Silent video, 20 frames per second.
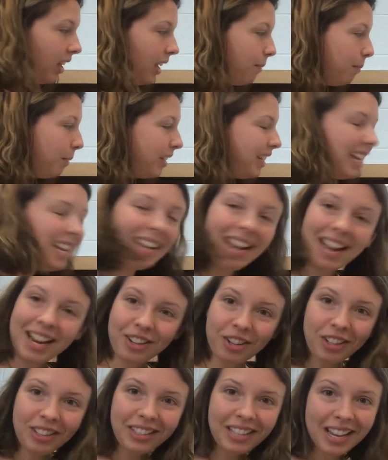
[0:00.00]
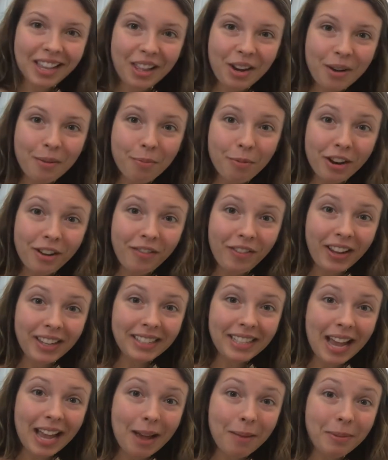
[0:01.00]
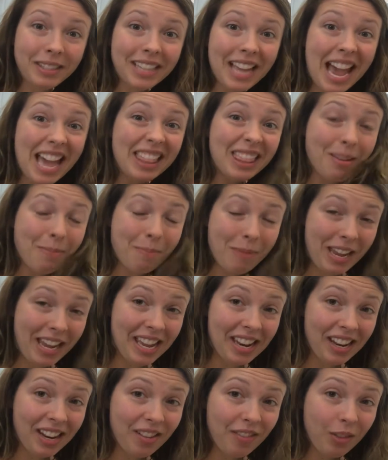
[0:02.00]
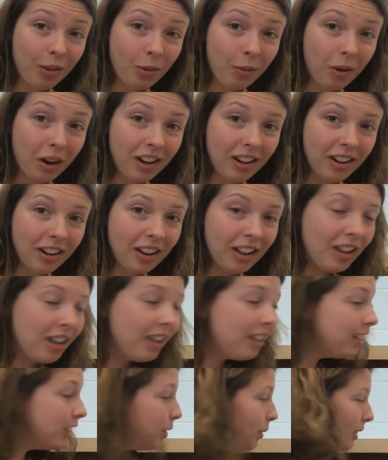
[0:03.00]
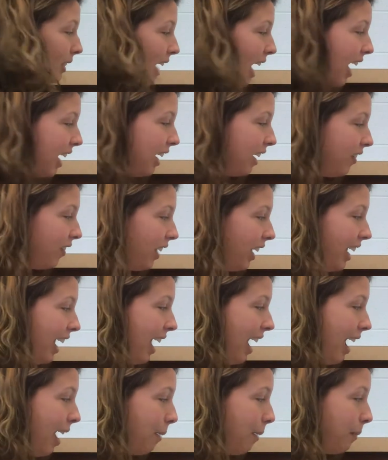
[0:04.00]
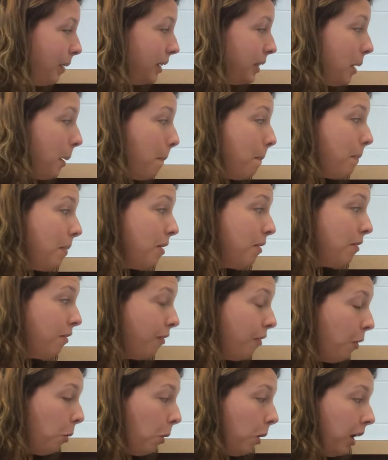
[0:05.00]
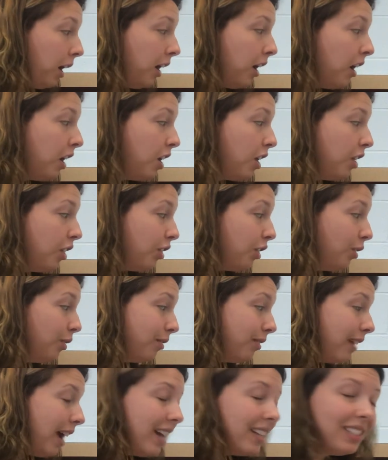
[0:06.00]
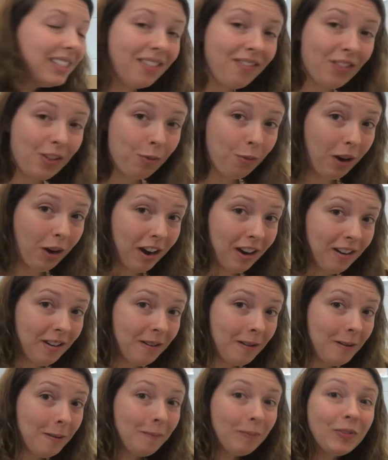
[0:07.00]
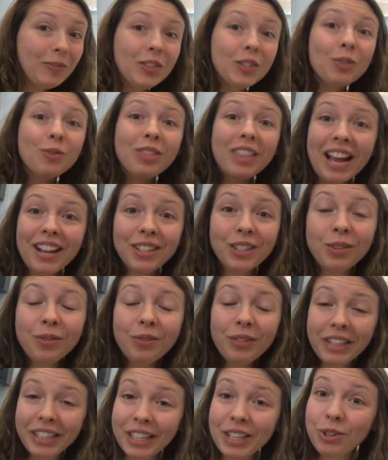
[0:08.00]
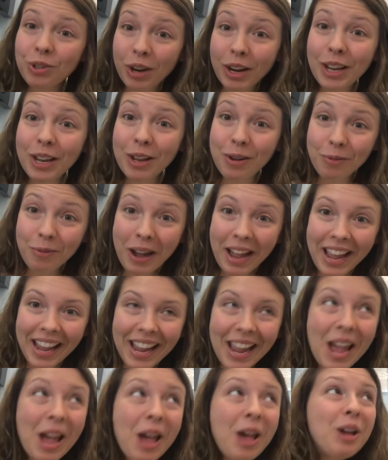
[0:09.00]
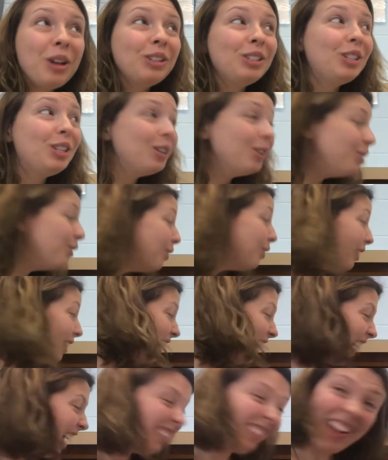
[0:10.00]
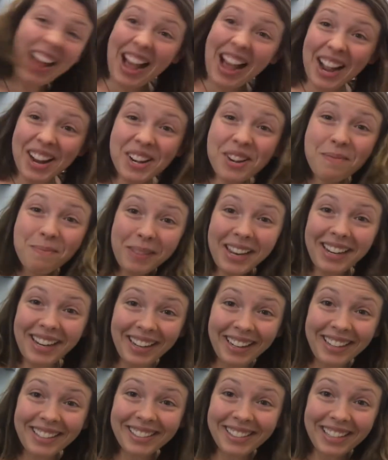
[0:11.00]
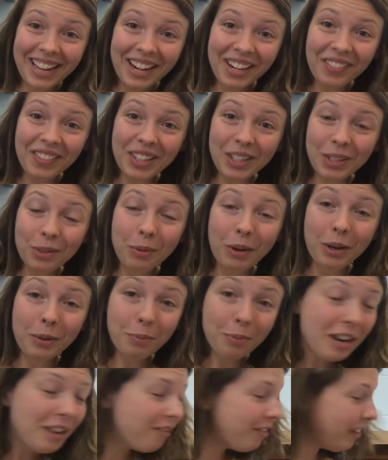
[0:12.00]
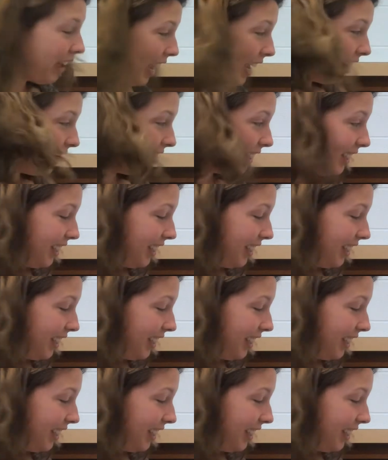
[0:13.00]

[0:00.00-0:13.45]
But didn't I just say that a prefix happens at the beginning of the word? So it's kind of like it happens before the rest of the word. So that's a really tricky way to kind of hide a meaning inside of this word prefix.